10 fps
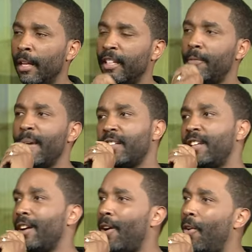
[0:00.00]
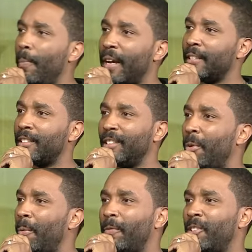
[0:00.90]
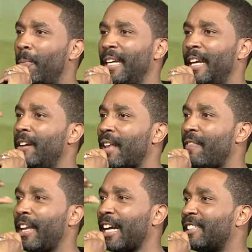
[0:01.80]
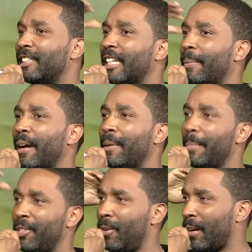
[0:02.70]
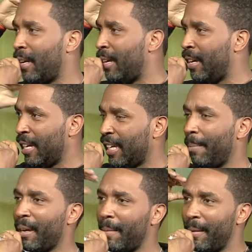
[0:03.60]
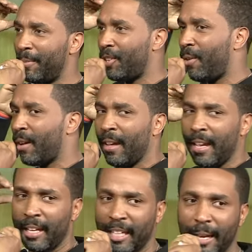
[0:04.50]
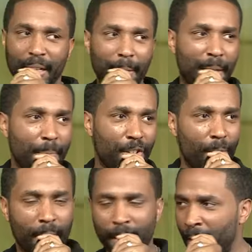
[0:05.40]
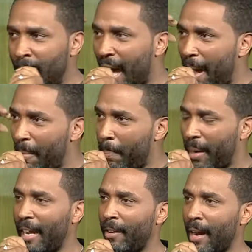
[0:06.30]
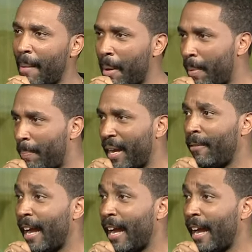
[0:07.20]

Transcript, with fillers: This message hit home because, you know, so many years I feel like I just kept coming up short, kept coming up short, kept coming up short. I'm a planner. I'm a preparer.